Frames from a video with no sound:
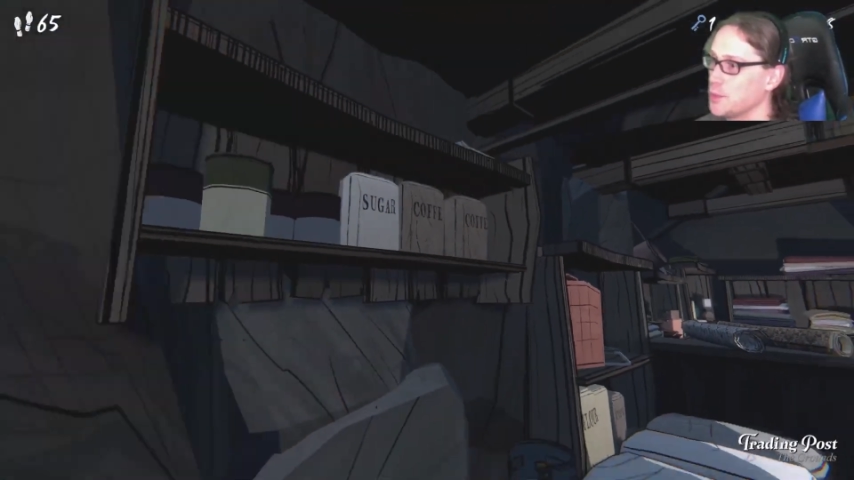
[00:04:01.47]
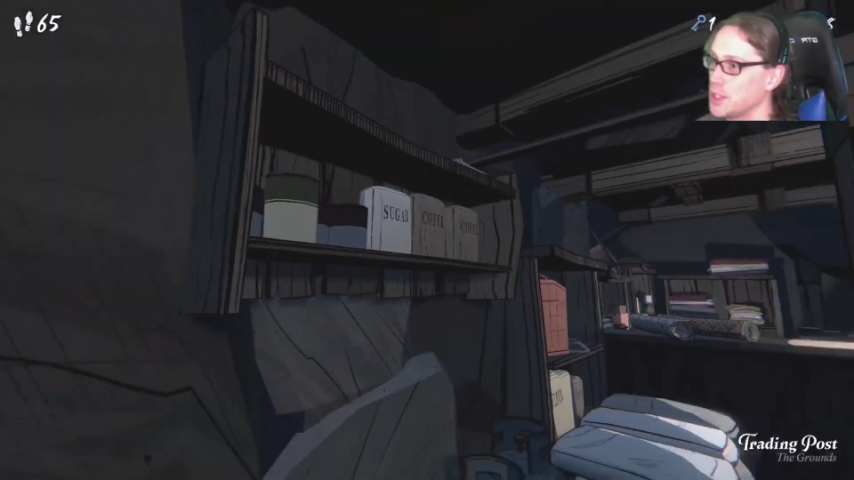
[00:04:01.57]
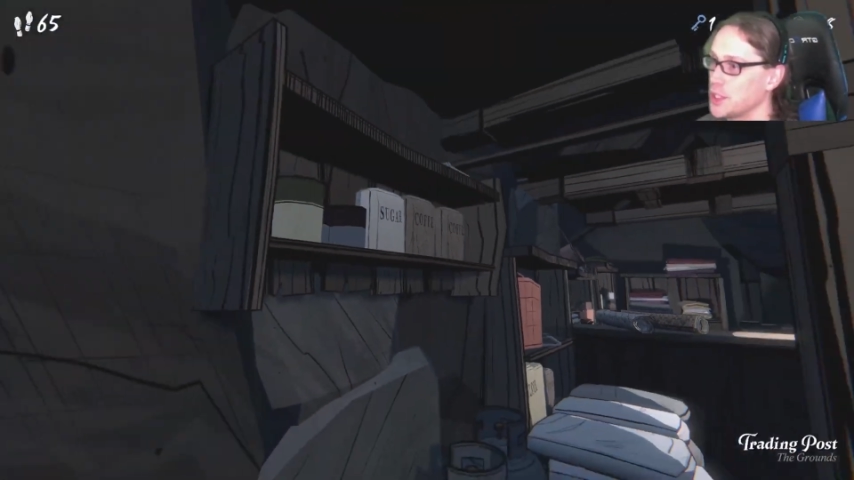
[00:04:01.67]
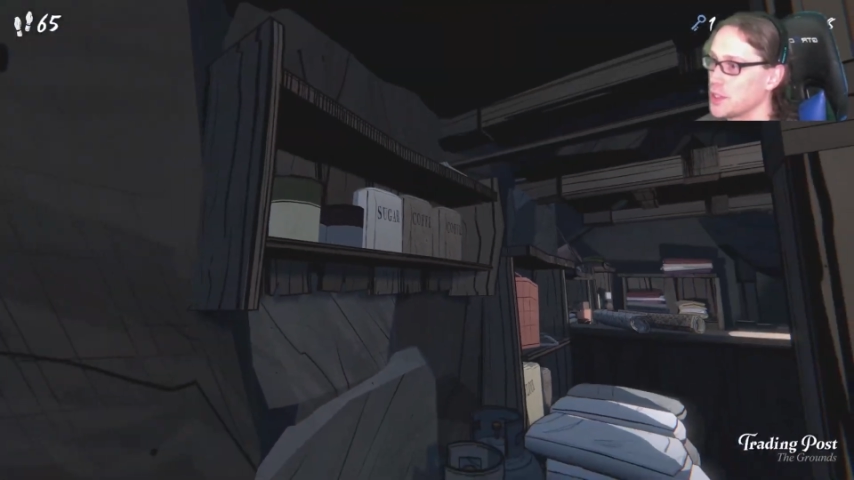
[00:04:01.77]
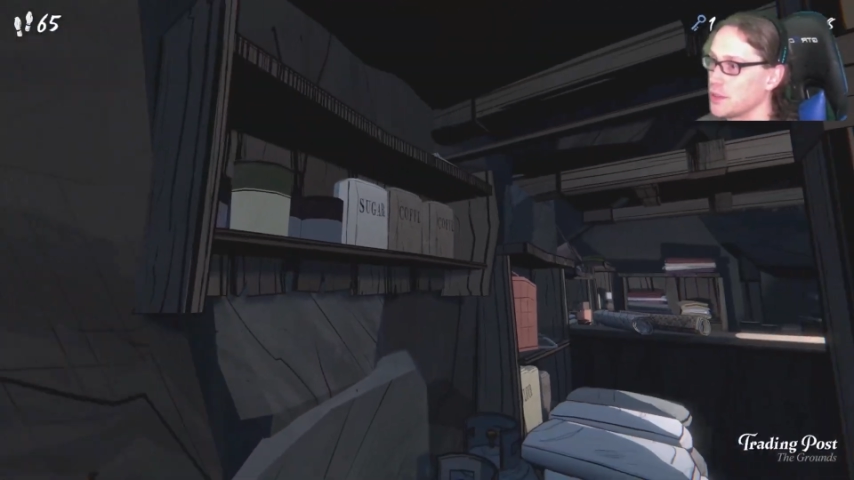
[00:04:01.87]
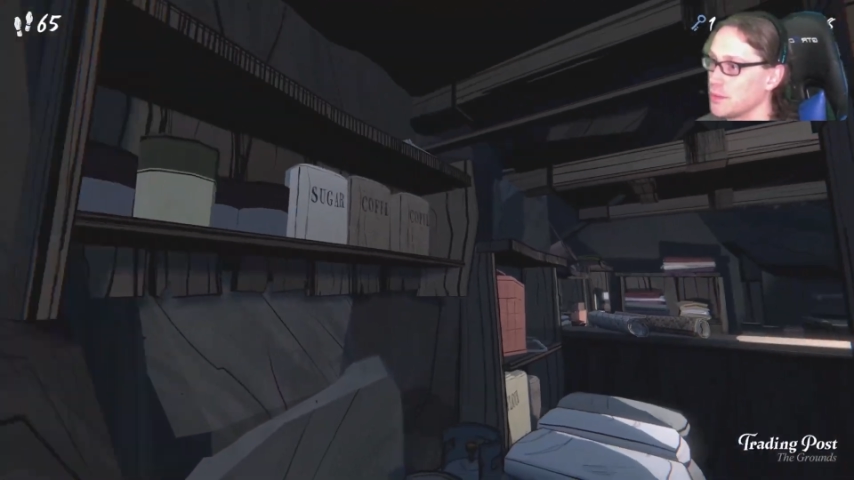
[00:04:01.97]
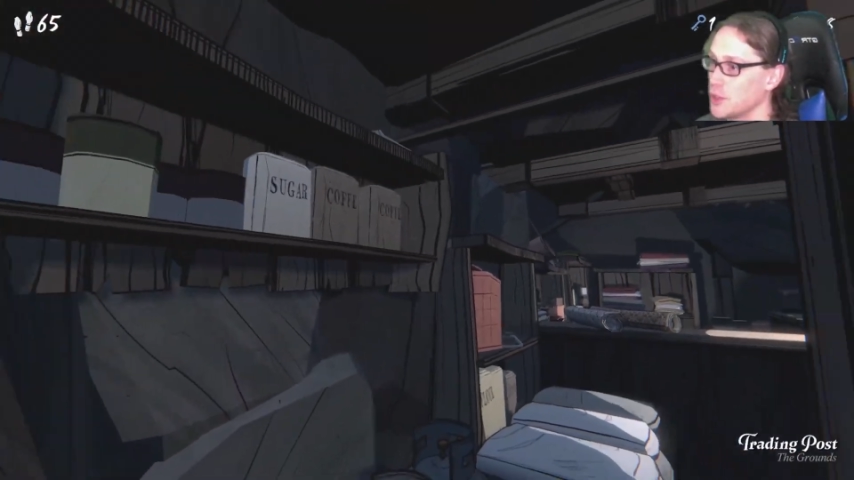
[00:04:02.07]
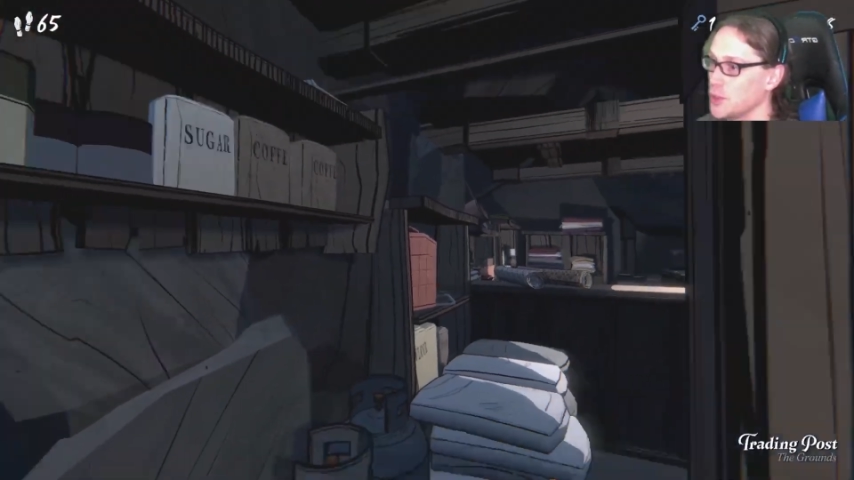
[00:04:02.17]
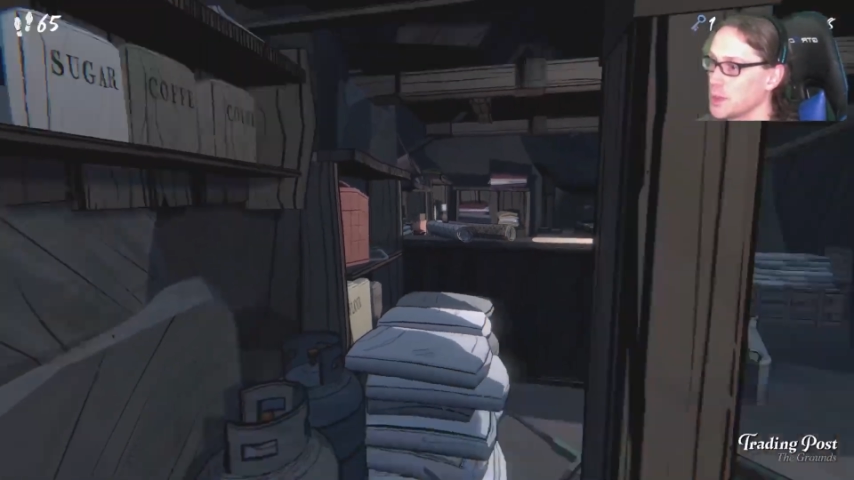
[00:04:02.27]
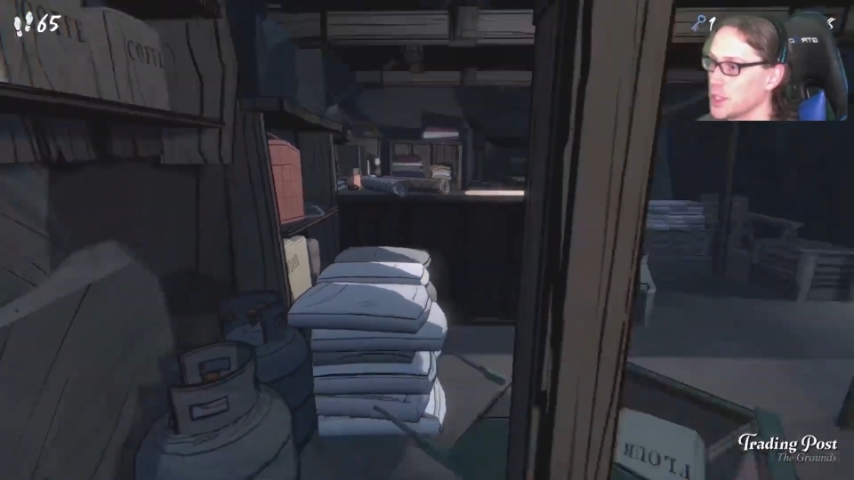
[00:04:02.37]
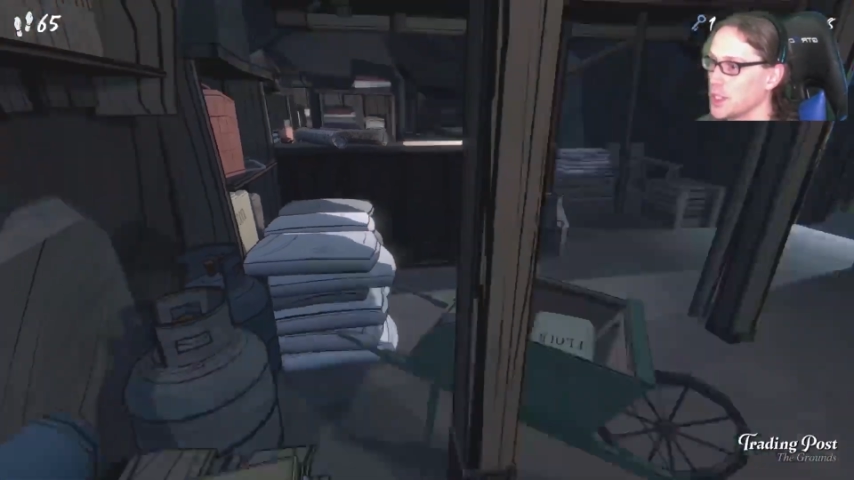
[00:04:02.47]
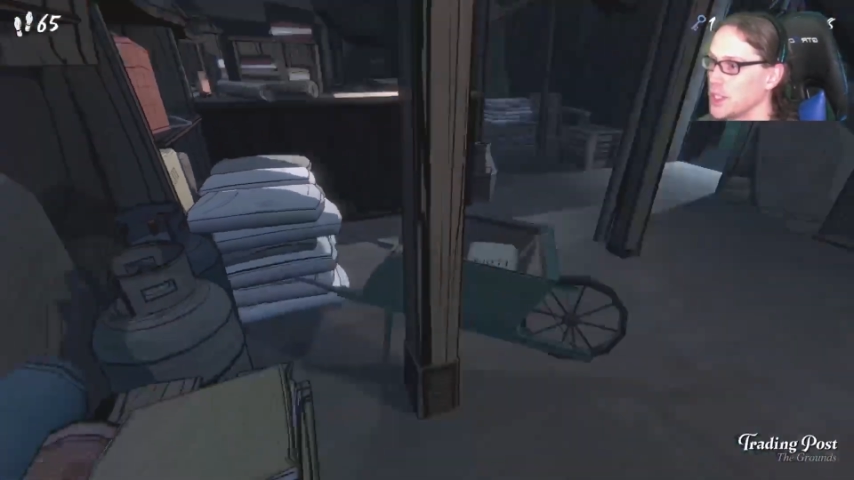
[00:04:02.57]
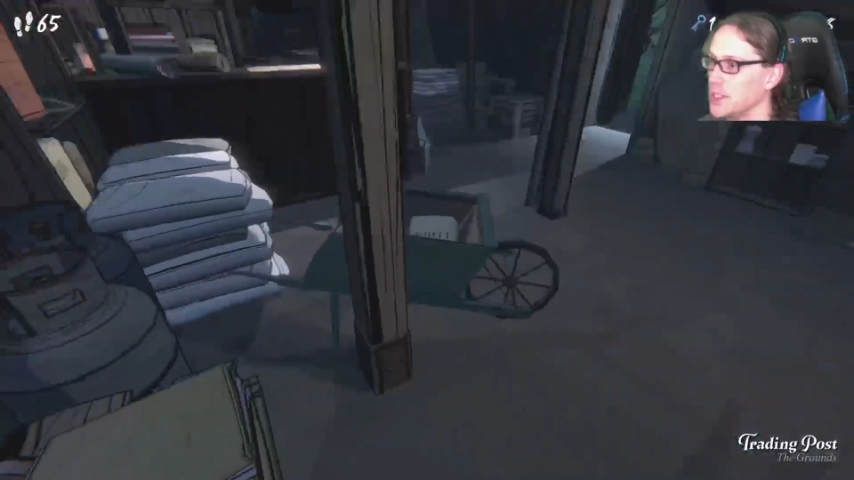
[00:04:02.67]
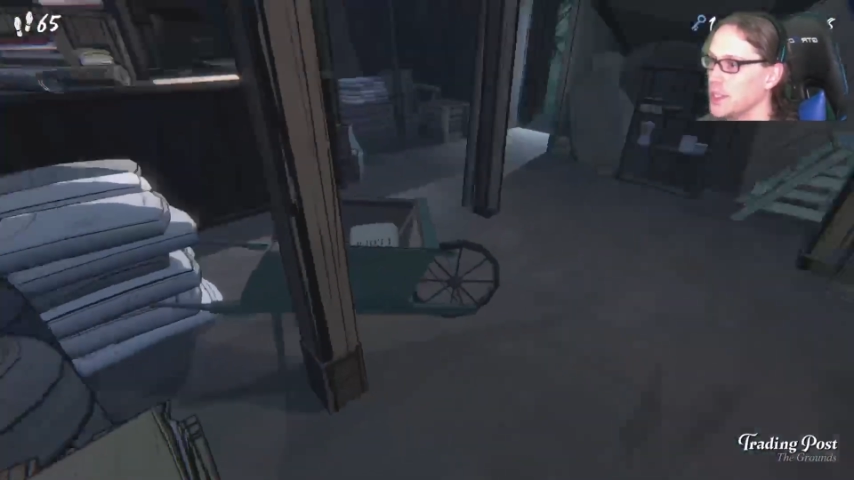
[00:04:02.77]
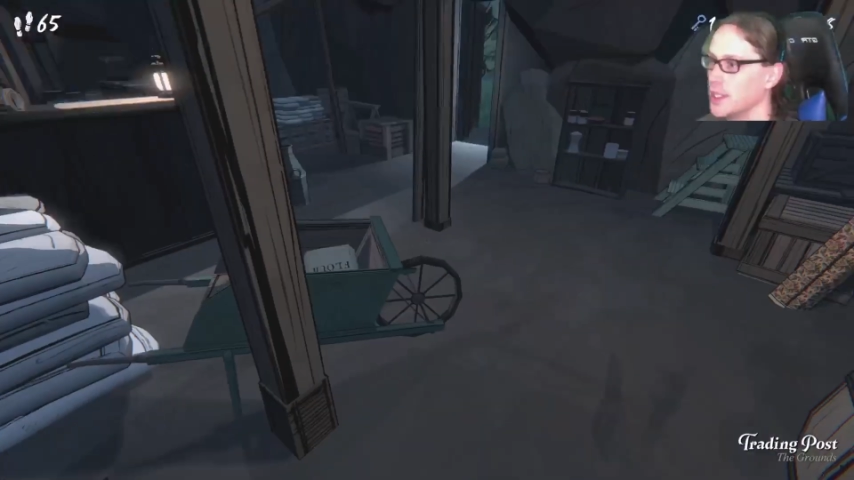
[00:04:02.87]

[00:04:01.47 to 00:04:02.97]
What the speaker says: which is super good,